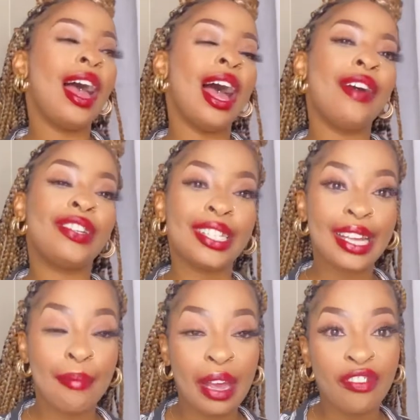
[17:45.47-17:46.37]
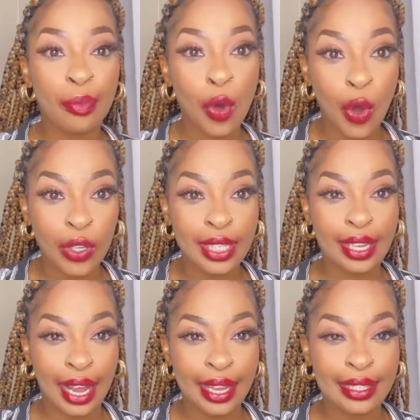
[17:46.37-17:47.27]
I've just come back from court,
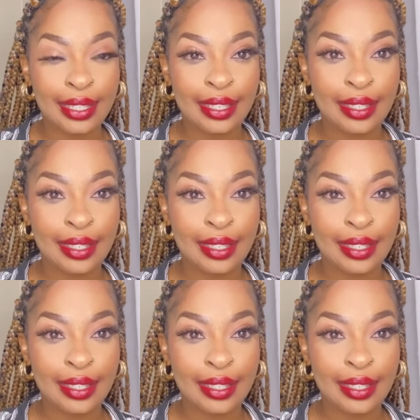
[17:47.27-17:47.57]
guys.